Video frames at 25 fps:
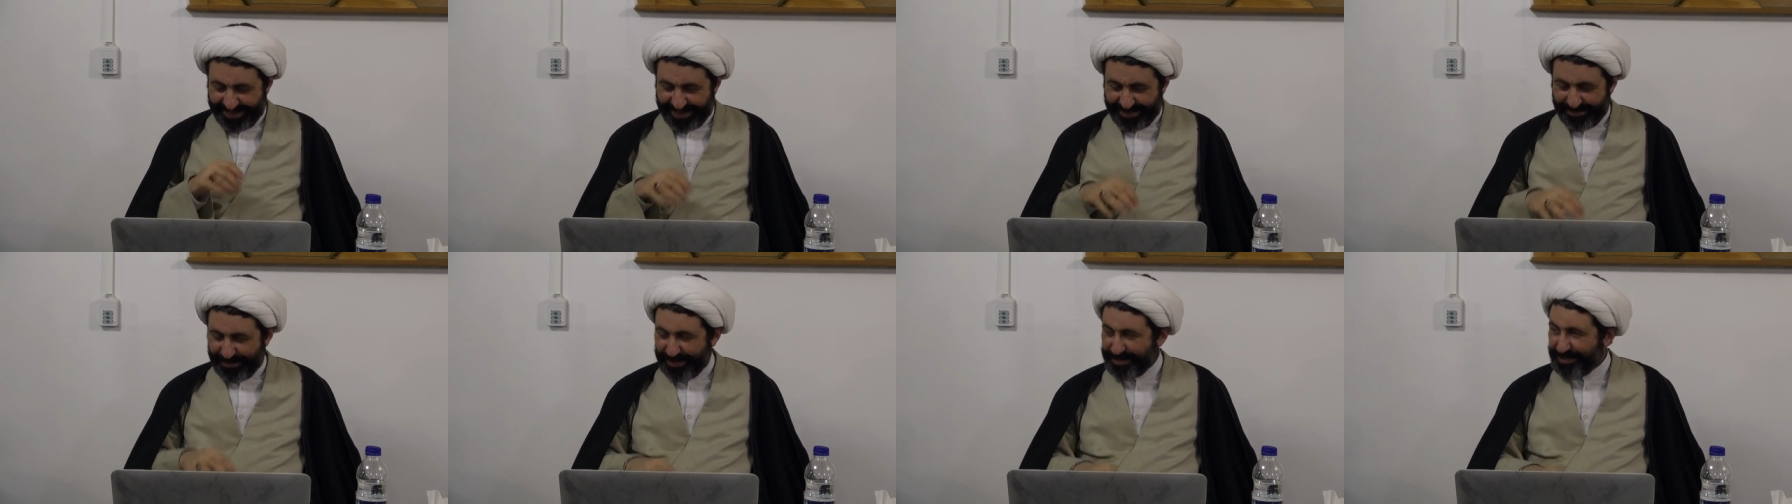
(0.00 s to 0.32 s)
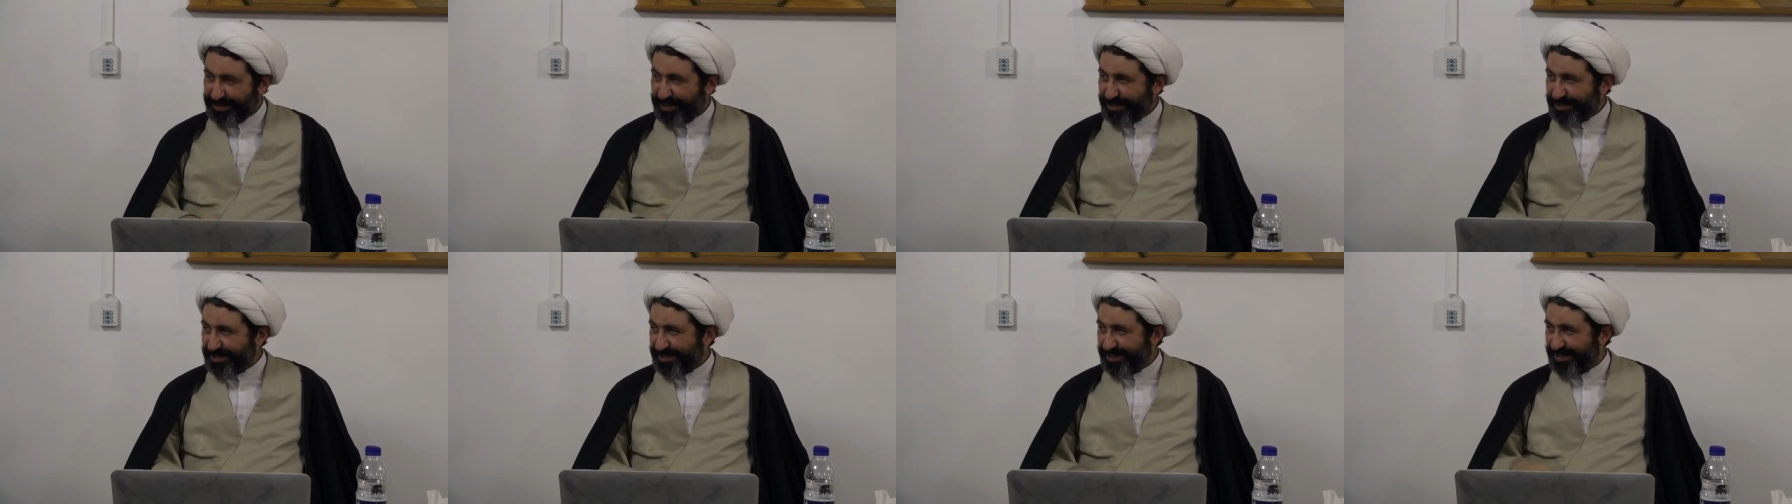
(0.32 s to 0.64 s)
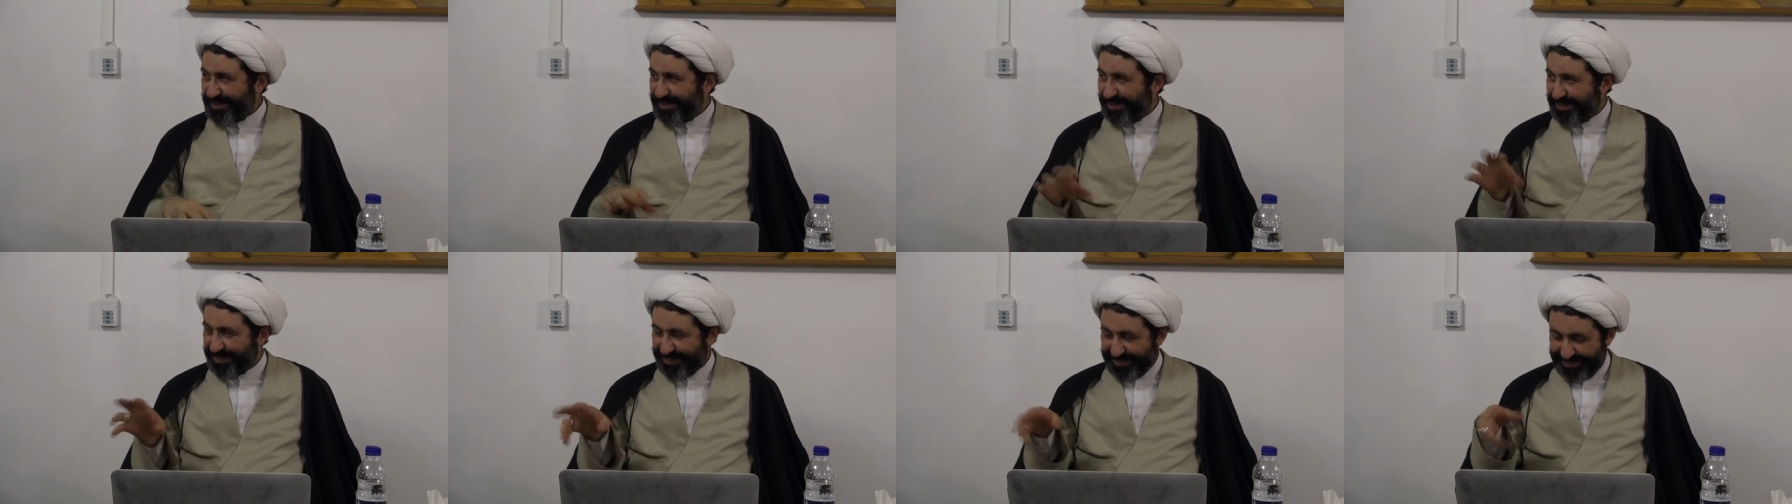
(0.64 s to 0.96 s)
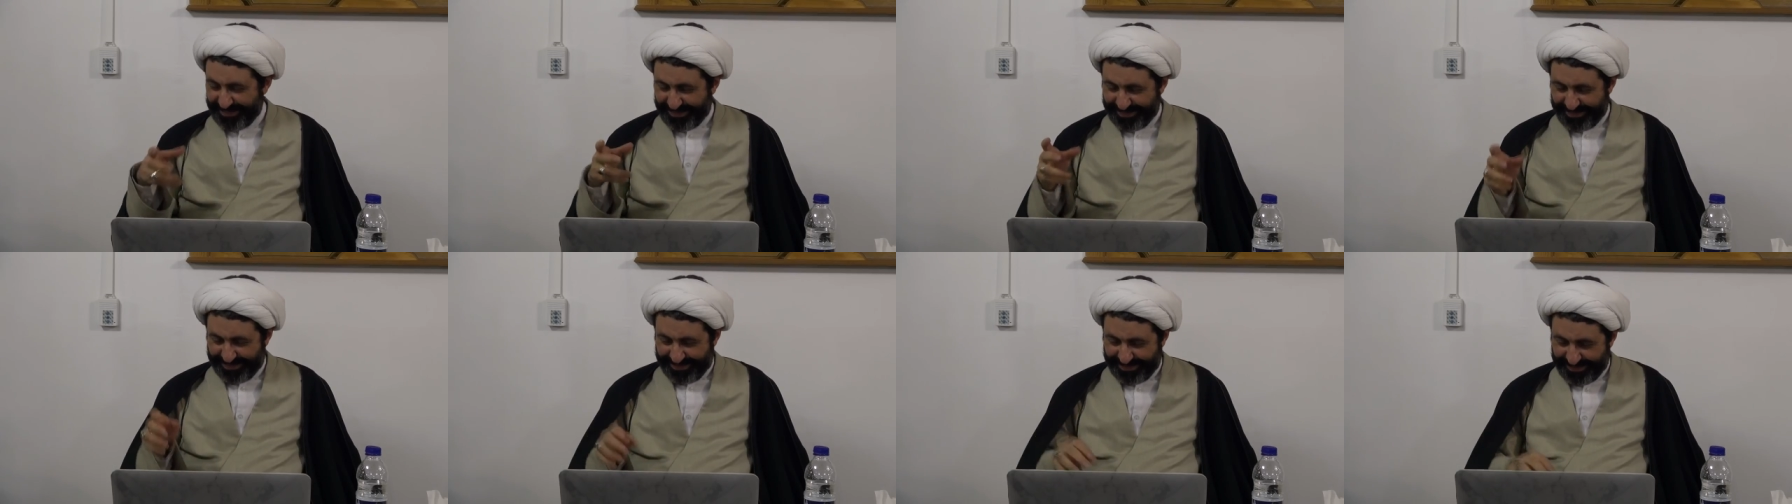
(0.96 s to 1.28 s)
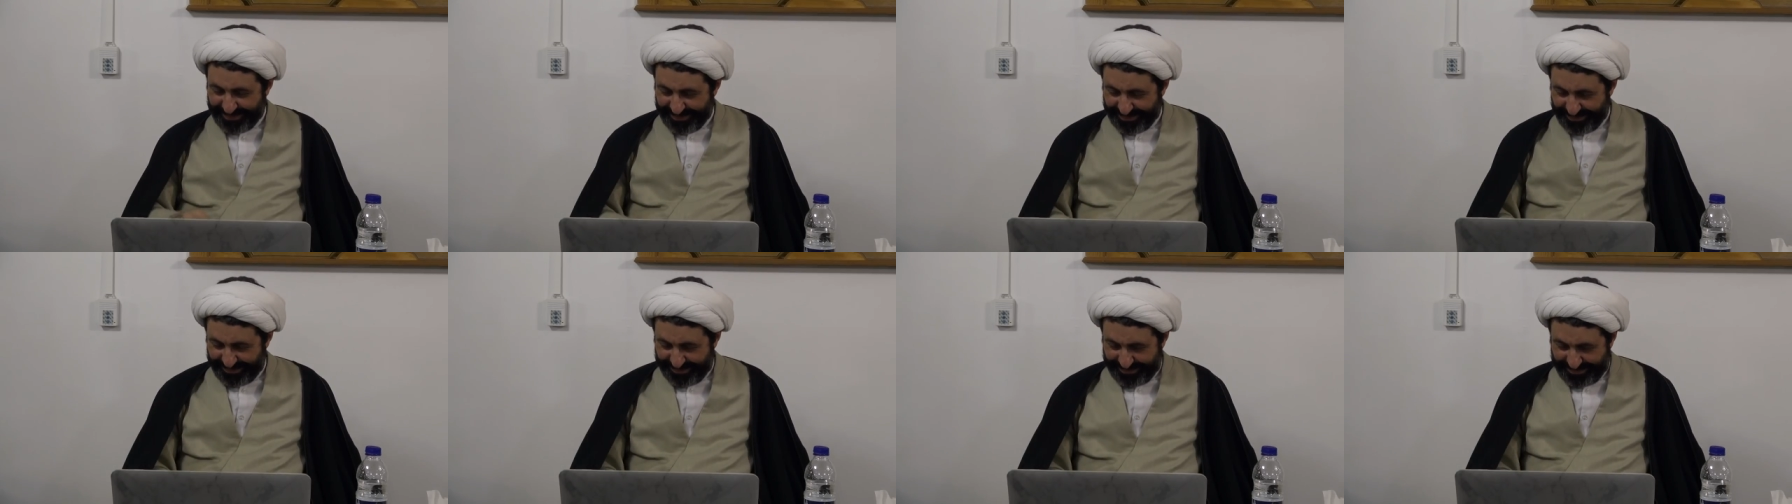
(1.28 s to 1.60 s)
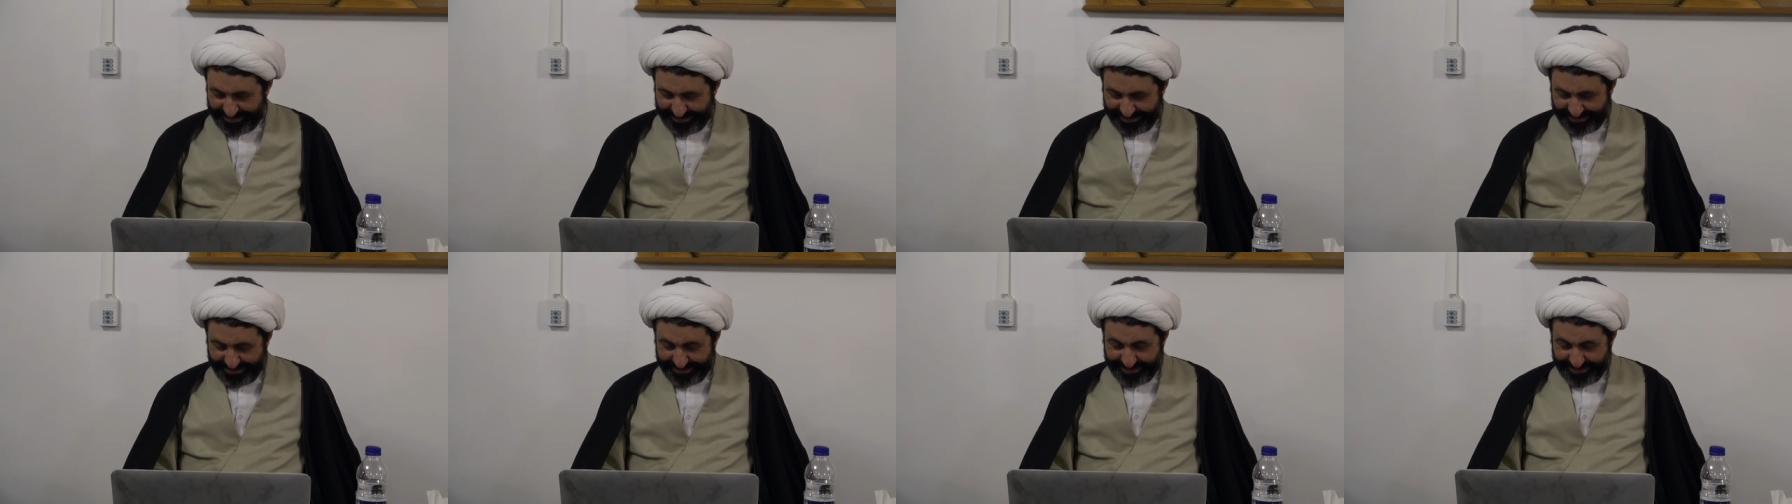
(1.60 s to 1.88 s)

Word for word: I was just... One